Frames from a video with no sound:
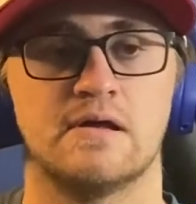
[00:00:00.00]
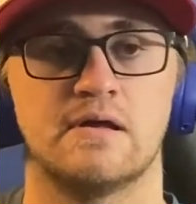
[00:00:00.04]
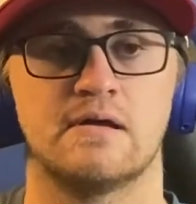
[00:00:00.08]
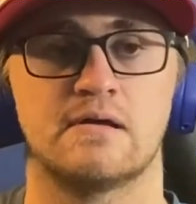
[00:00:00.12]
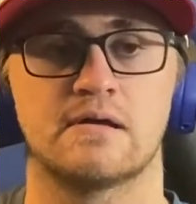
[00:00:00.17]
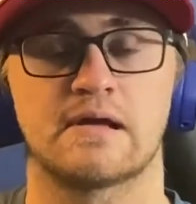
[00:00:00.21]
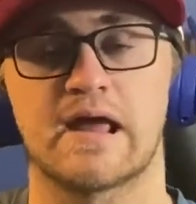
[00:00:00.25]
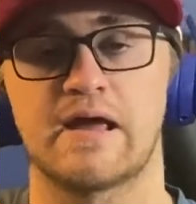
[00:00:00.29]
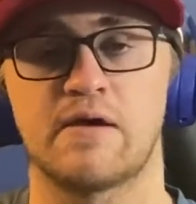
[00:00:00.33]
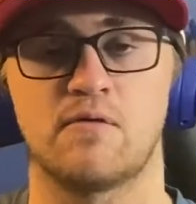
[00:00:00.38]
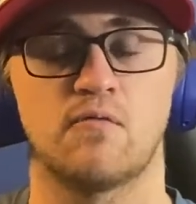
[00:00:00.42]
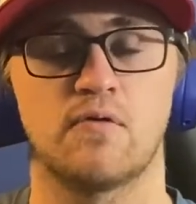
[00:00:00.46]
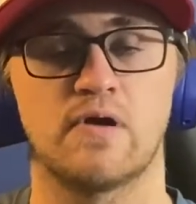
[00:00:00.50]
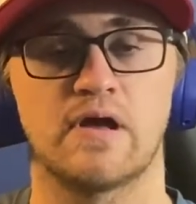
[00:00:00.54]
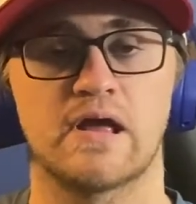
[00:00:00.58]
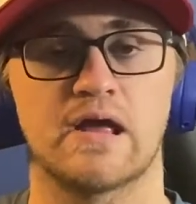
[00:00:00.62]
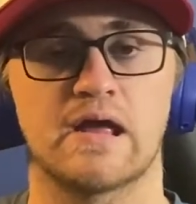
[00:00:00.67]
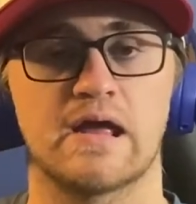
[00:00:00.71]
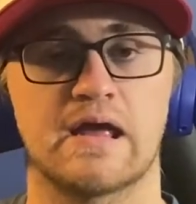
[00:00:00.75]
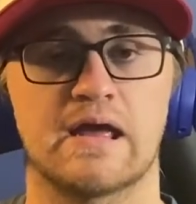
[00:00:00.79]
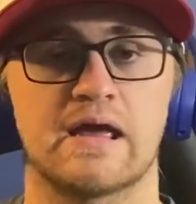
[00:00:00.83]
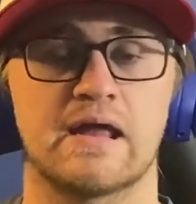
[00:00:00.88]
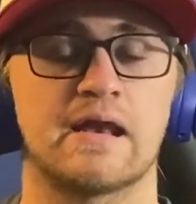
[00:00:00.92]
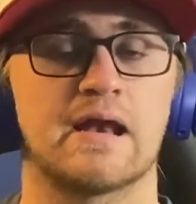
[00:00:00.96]

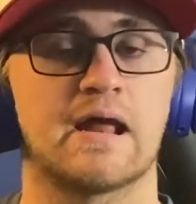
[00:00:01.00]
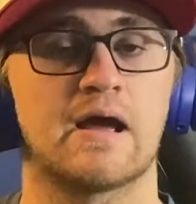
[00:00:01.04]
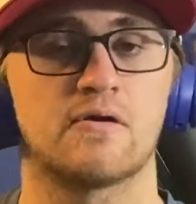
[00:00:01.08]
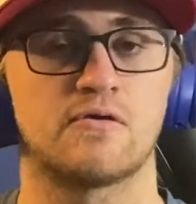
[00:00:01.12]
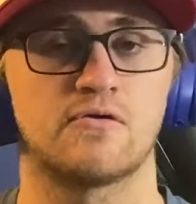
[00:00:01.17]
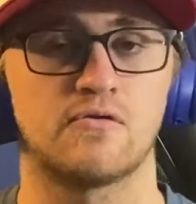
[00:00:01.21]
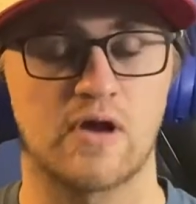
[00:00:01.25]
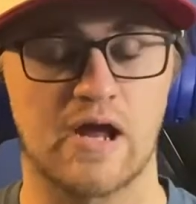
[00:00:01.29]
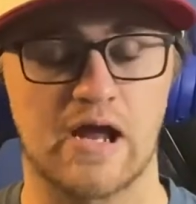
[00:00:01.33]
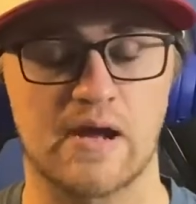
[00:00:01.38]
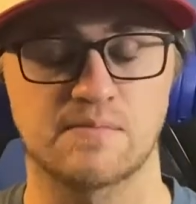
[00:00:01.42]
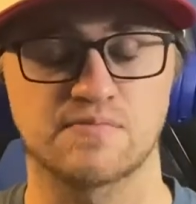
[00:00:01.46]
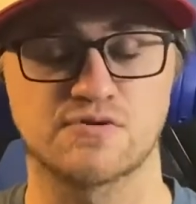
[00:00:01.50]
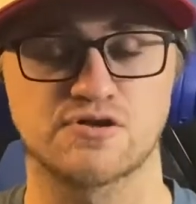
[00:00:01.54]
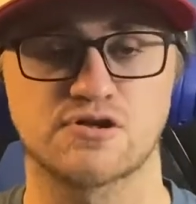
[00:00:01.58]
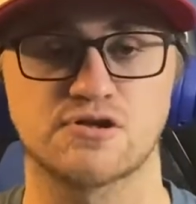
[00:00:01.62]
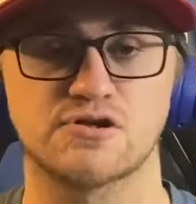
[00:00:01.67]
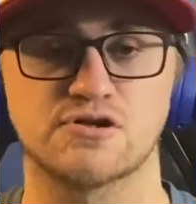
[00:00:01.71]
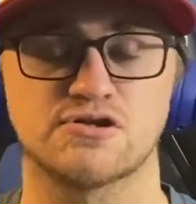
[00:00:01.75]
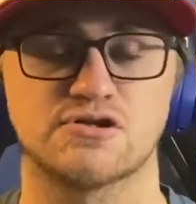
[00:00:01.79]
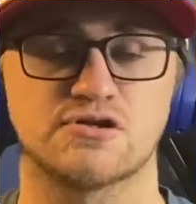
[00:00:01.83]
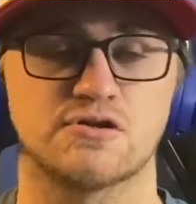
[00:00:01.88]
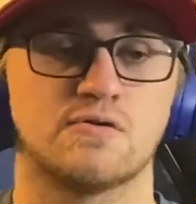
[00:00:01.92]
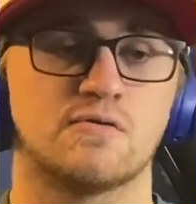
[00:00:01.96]
Gateway and now New
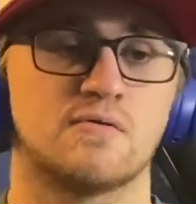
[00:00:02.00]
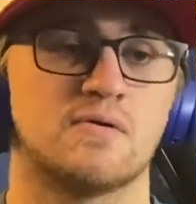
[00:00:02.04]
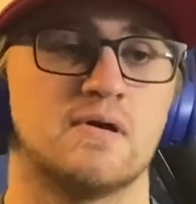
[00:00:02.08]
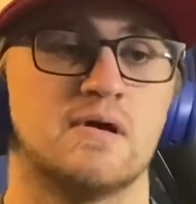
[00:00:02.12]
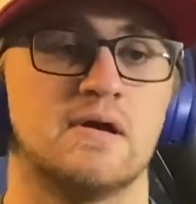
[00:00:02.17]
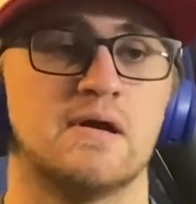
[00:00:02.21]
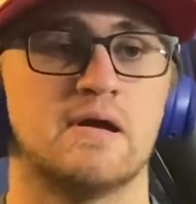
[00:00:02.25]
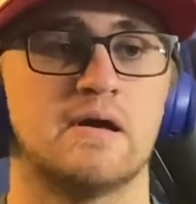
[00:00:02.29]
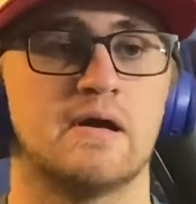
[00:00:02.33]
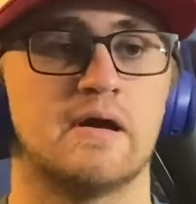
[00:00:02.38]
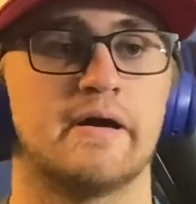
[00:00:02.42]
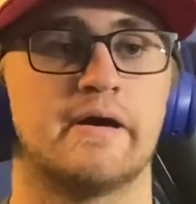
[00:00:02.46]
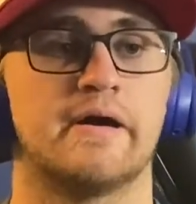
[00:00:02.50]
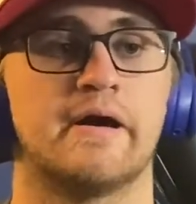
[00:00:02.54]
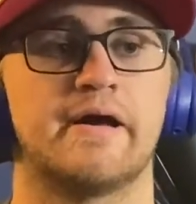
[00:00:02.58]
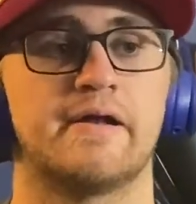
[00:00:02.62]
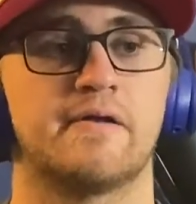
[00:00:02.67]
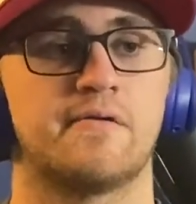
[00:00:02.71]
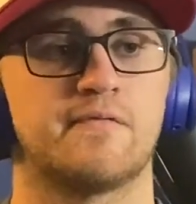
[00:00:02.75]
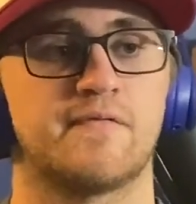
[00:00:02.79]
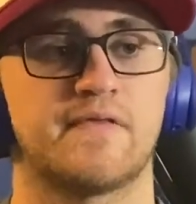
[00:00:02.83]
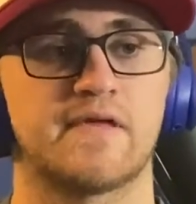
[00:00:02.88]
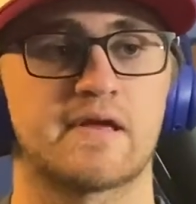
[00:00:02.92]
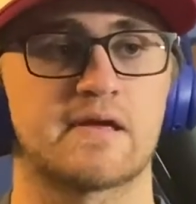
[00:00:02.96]
Hampshire. So I
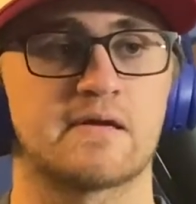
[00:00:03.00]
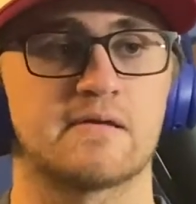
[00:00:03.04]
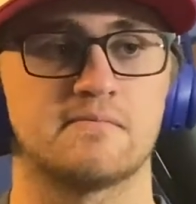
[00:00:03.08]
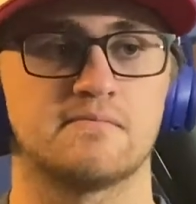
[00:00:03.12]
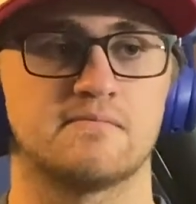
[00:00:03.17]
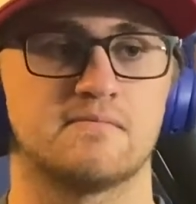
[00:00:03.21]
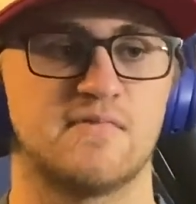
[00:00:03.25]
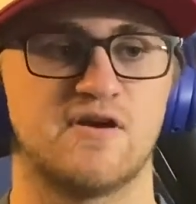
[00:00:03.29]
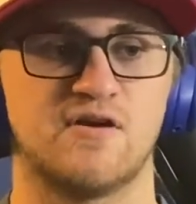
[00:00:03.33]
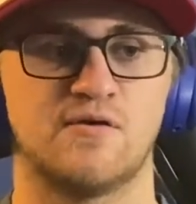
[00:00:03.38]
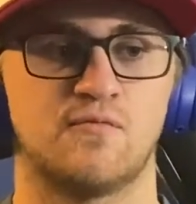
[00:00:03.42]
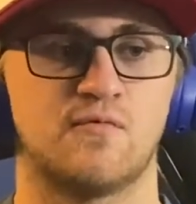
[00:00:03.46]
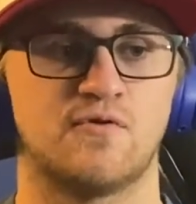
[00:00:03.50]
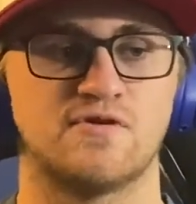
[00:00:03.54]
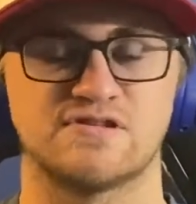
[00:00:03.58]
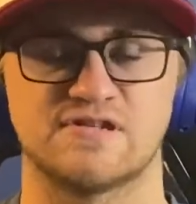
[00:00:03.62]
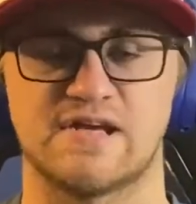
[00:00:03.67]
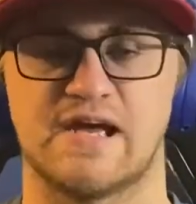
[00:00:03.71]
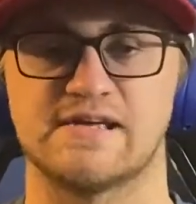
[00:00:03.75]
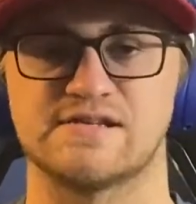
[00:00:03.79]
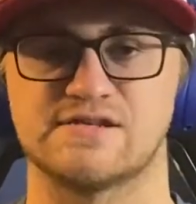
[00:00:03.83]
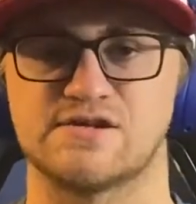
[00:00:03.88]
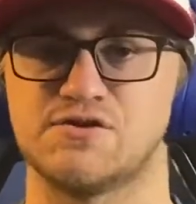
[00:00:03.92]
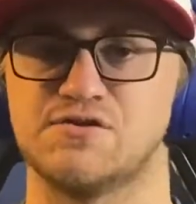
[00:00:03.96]
don't think it was
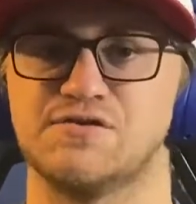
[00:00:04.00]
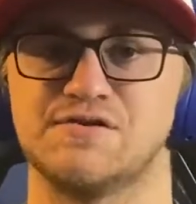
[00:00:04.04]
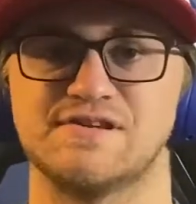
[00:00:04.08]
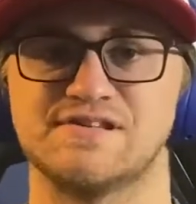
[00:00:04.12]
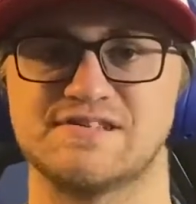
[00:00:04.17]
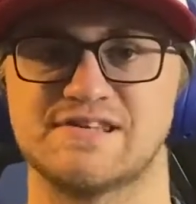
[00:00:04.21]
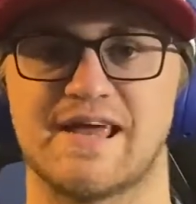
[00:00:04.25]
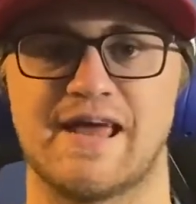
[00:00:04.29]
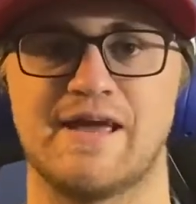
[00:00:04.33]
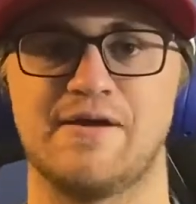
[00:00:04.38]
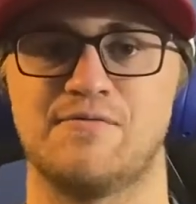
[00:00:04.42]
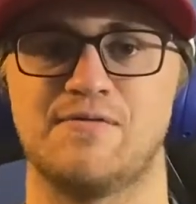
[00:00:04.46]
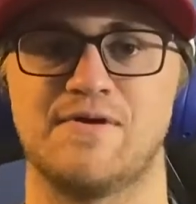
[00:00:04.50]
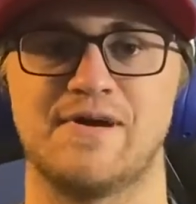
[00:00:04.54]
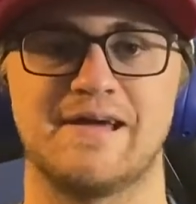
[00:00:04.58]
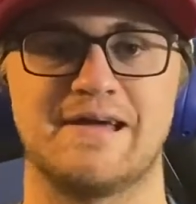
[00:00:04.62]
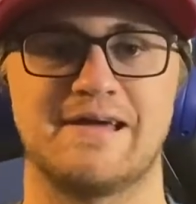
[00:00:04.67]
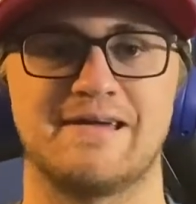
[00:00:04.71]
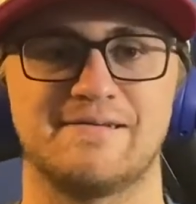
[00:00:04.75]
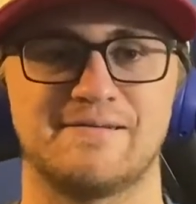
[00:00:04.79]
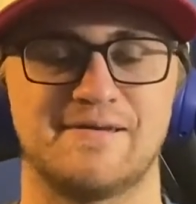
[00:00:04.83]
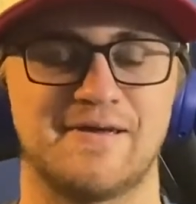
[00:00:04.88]
as good as Gateway.